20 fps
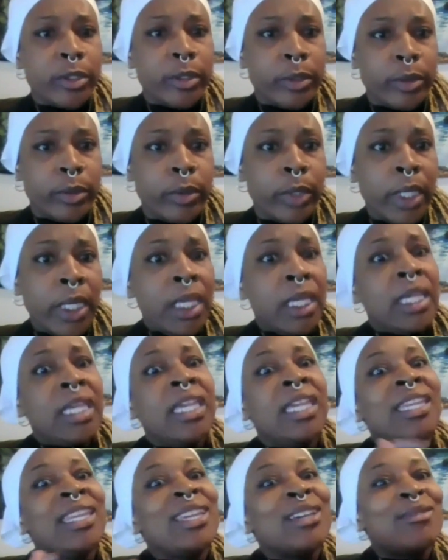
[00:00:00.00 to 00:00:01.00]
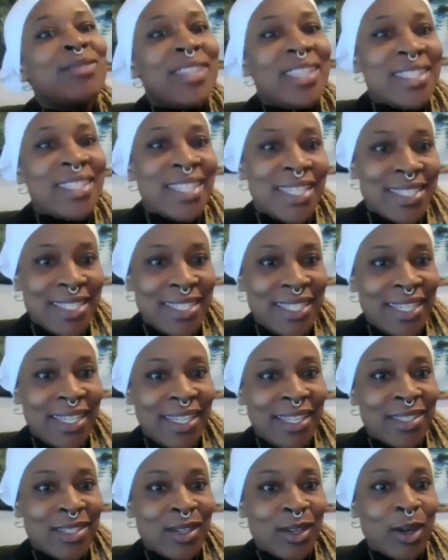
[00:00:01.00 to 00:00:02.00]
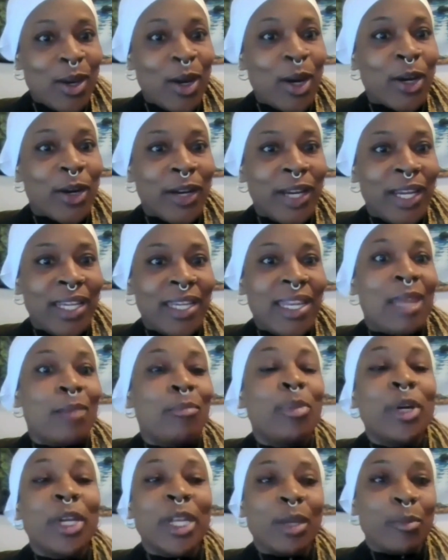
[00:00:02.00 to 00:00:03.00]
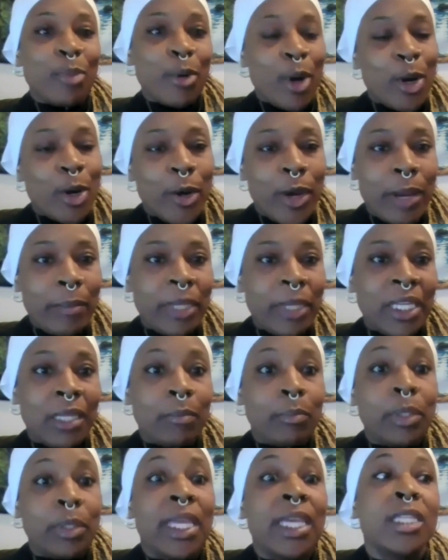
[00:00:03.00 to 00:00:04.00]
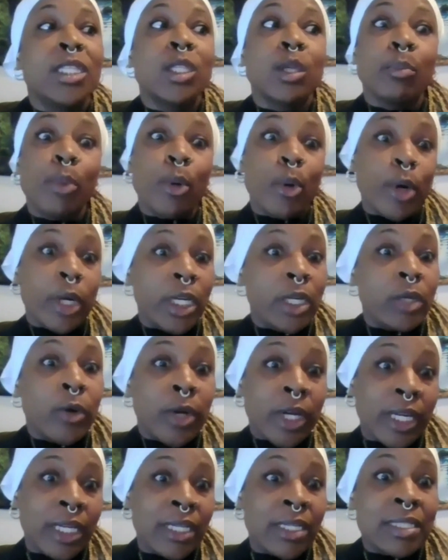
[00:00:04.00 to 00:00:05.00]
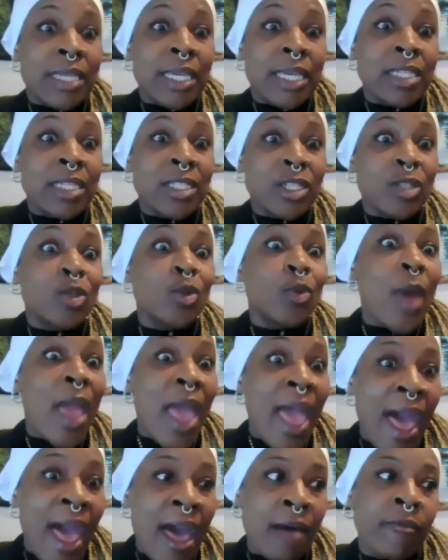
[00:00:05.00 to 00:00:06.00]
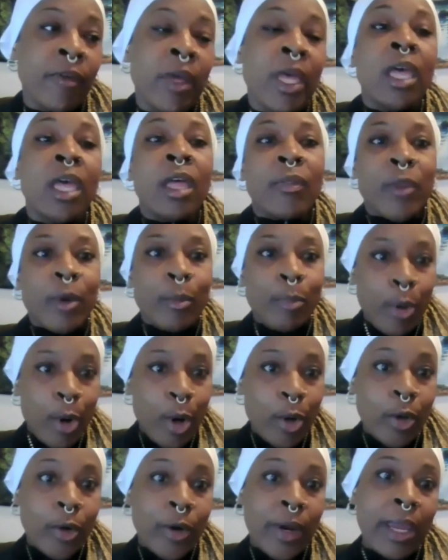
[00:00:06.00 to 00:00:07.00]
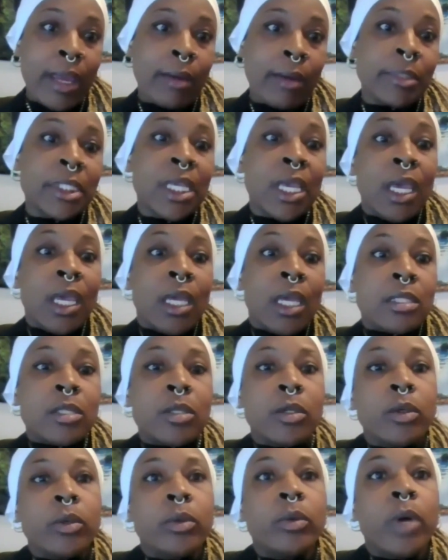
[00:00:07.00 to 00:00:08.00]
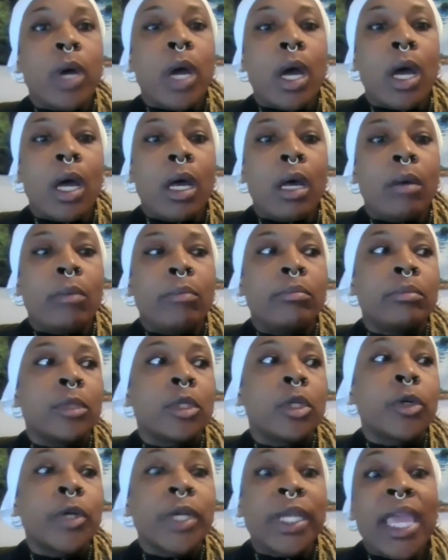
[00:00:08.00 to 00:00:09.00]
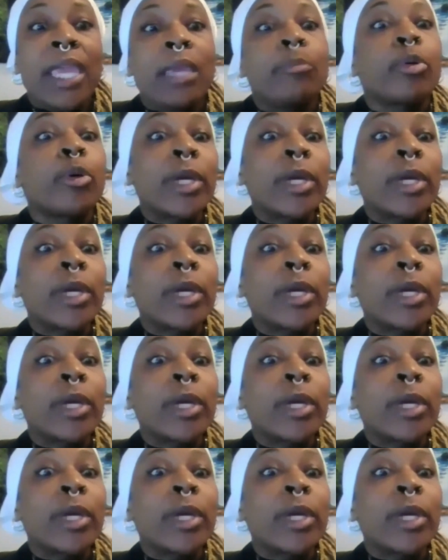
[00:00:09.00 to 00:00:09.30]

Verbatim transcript: to any of these incidents occurring and putting programming in place, supporting organizations who have the programs to um, create